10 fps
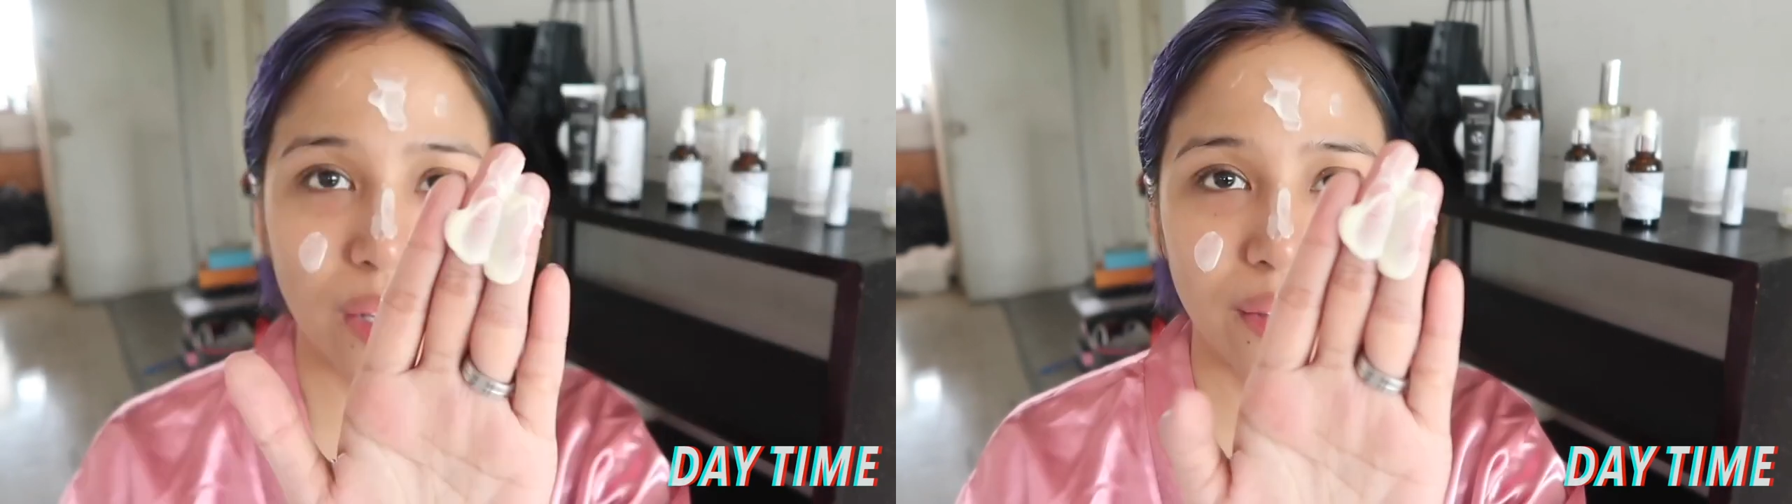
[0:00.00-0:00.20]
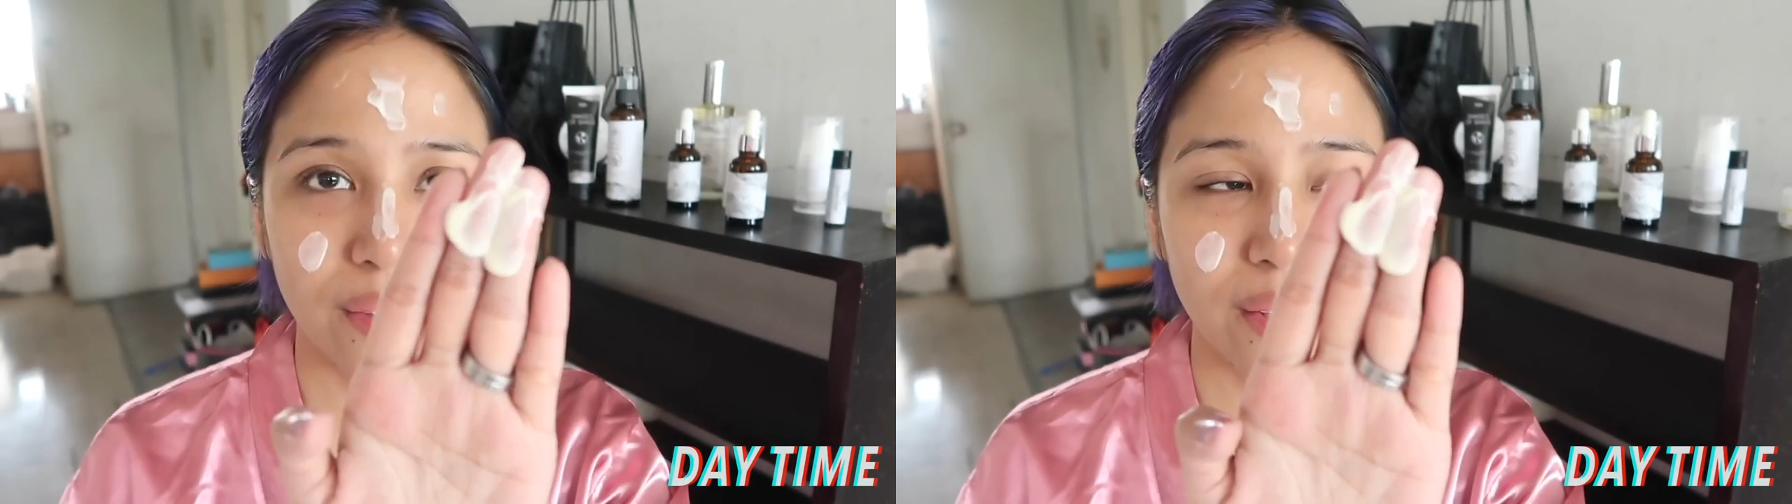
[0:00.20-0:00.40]

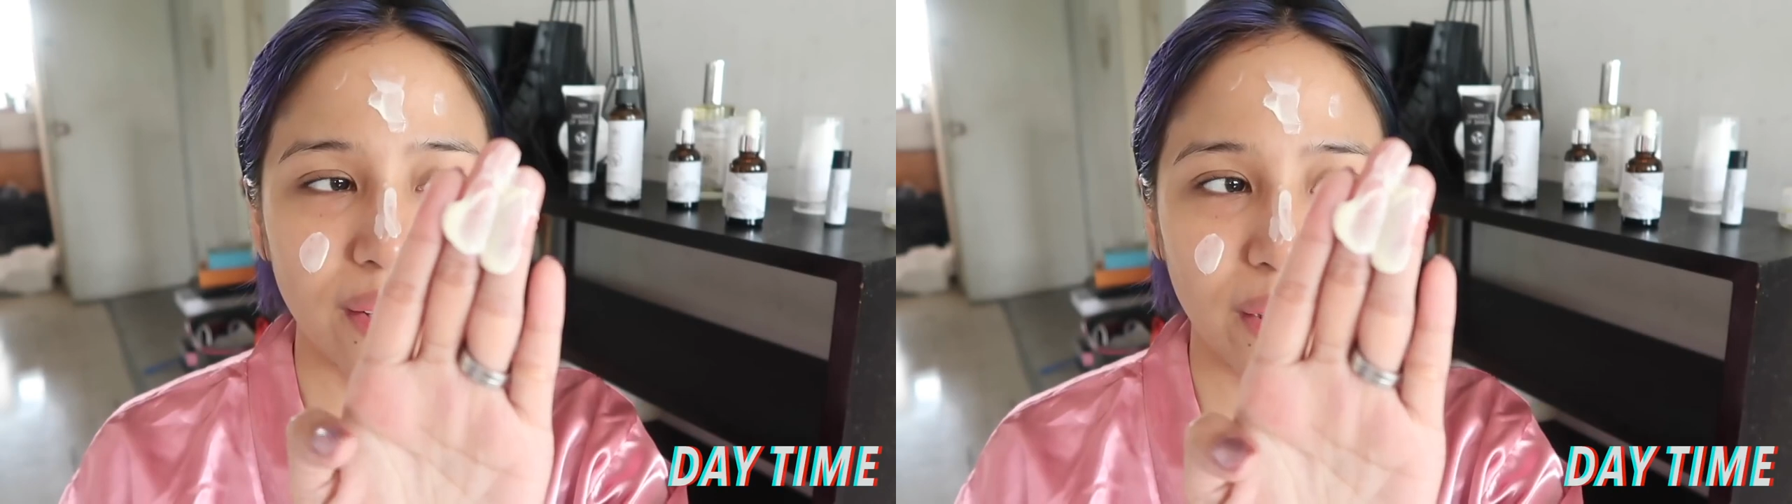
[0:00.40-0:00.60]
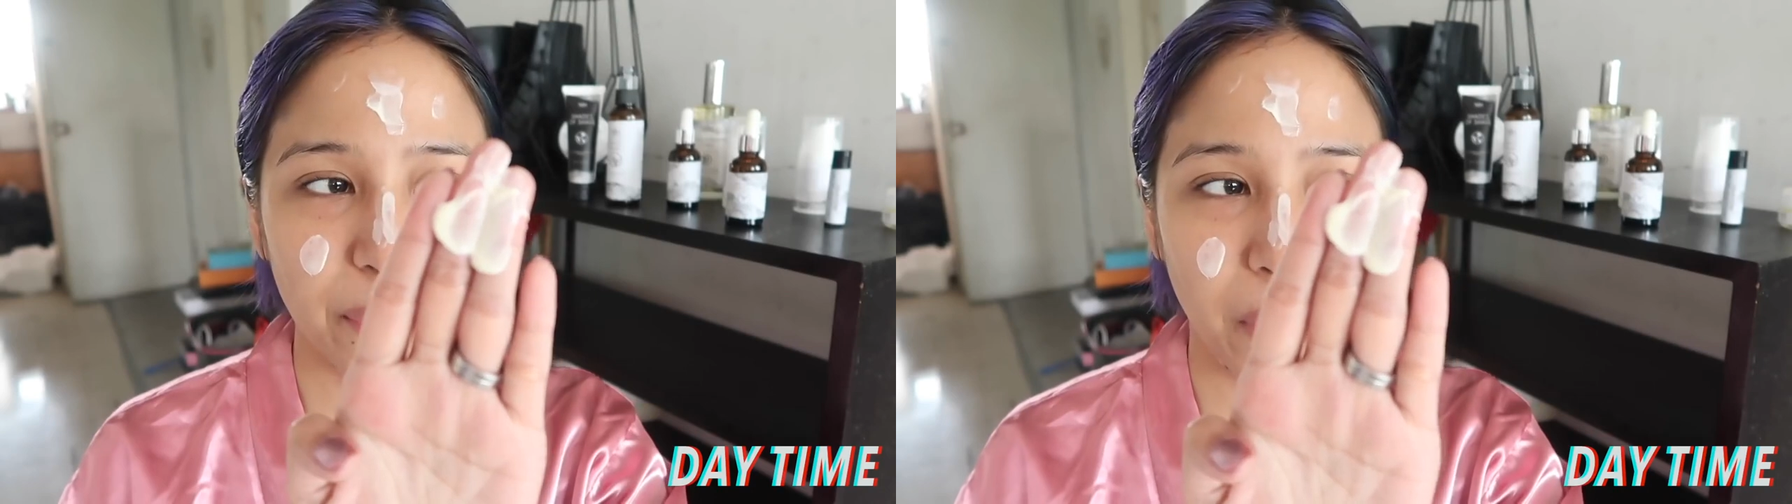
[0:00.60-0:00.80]
I
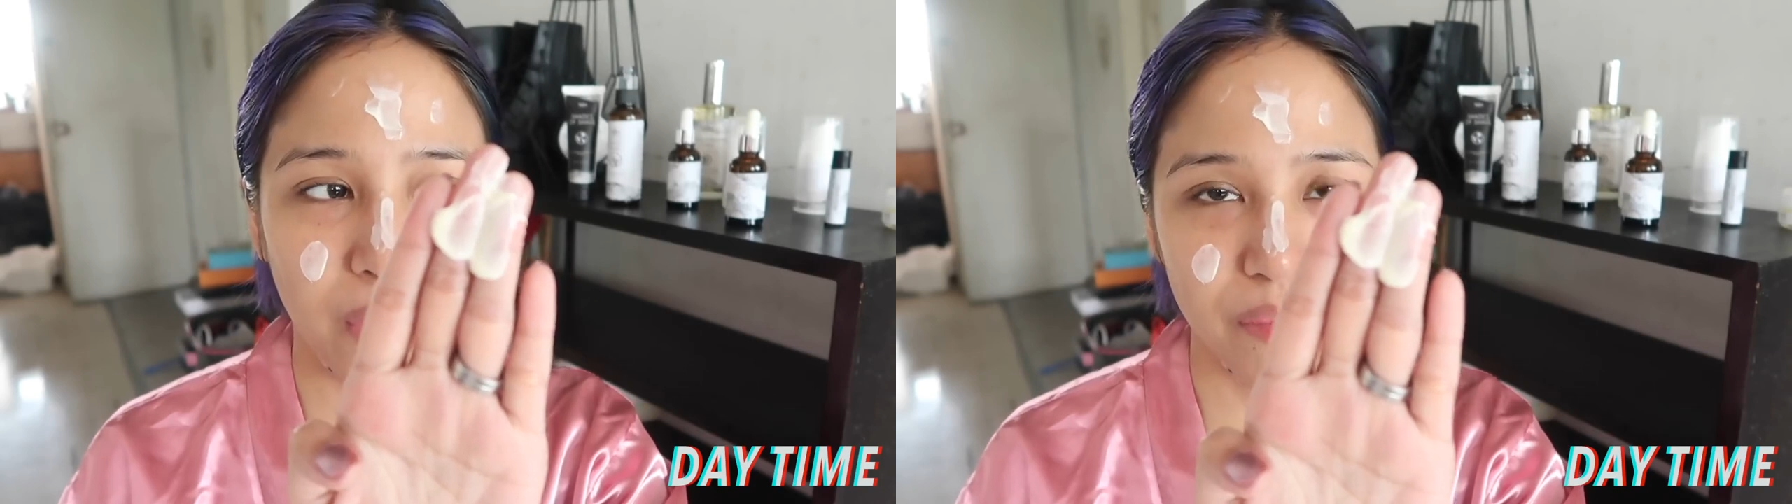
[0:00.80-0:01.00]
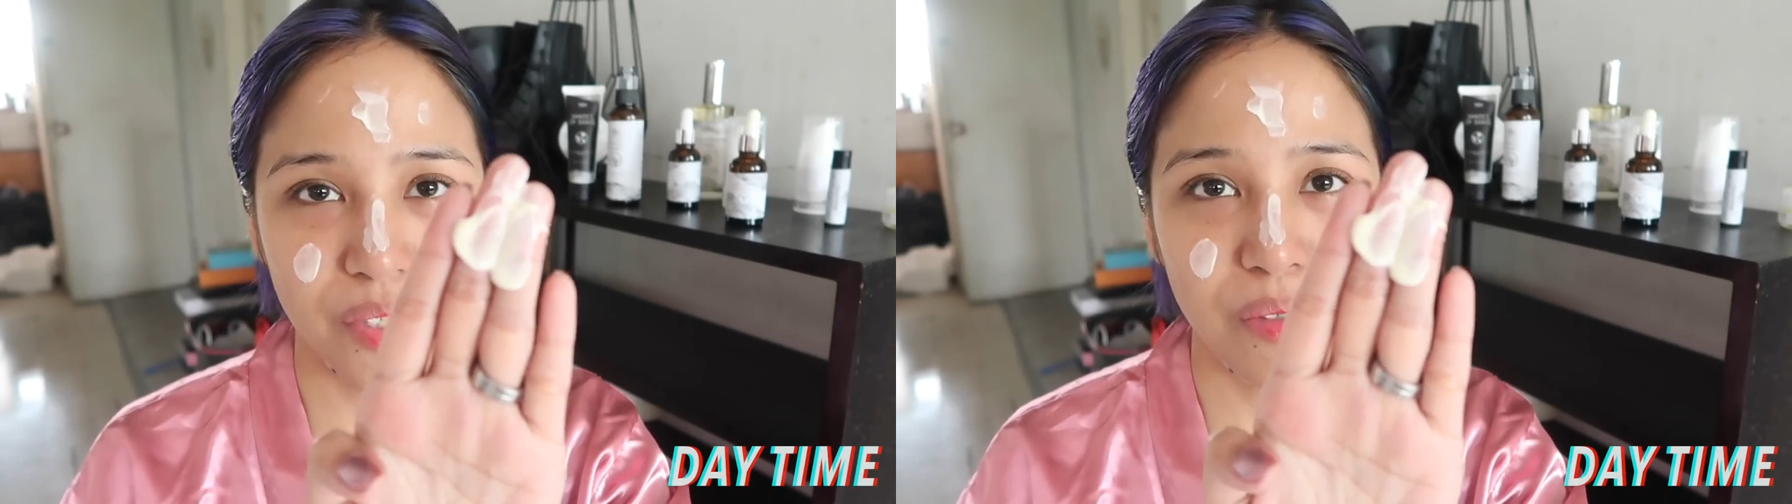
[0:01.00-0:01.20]
think I
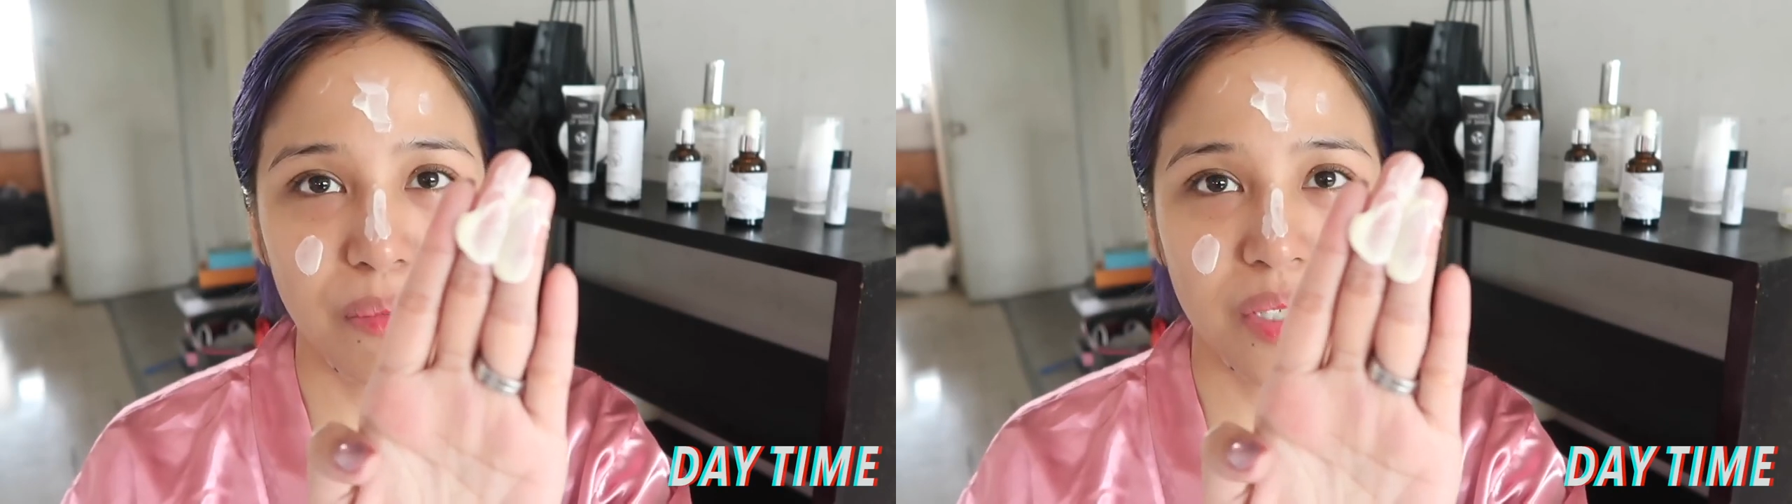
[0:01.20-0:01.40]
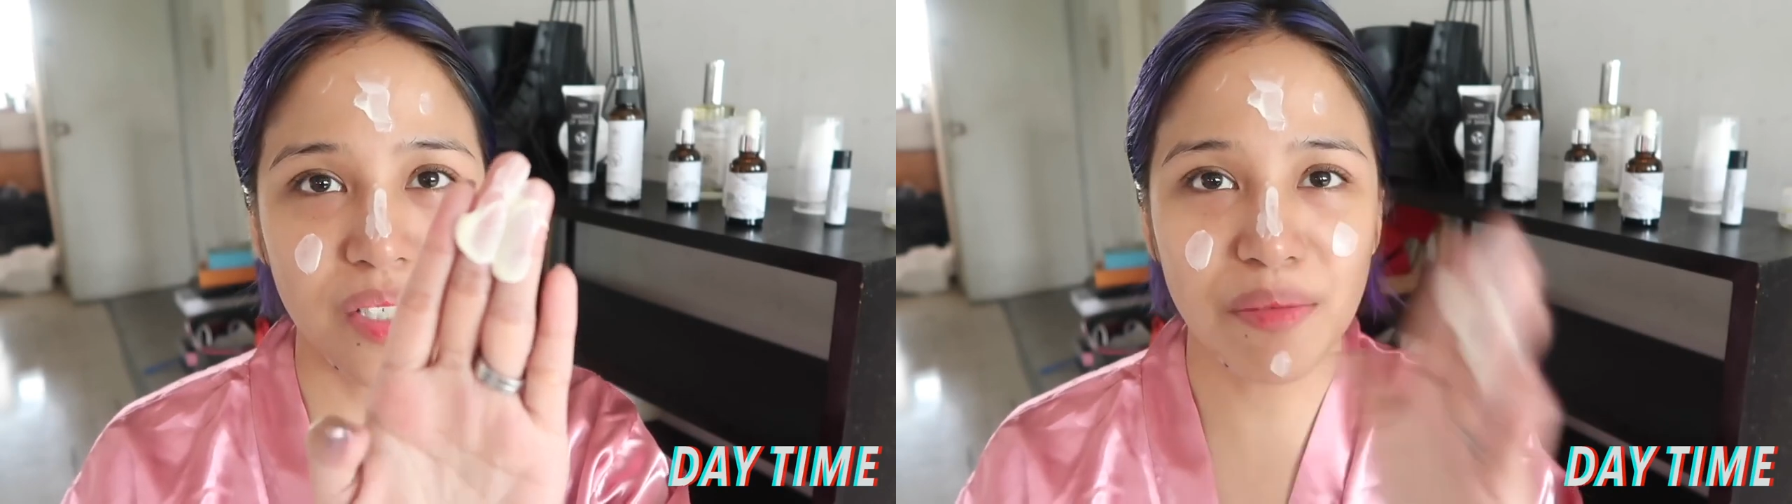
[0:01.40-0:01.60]
pumped too
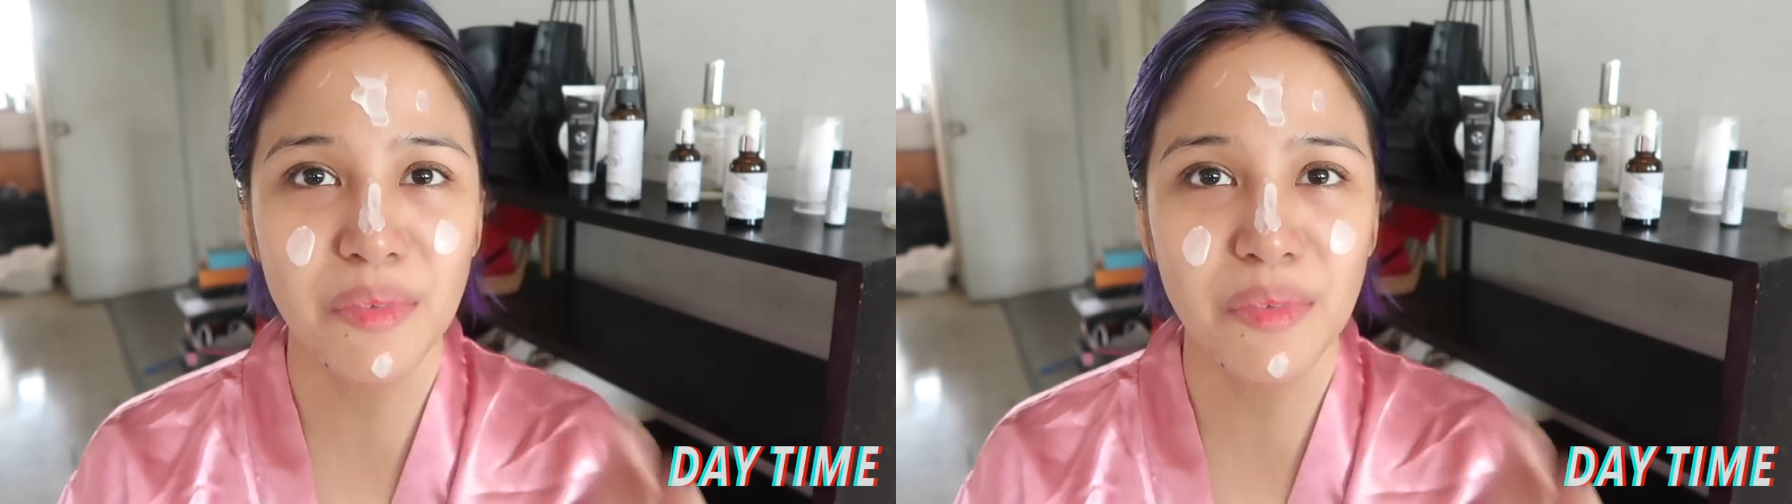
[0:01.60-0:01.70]
much.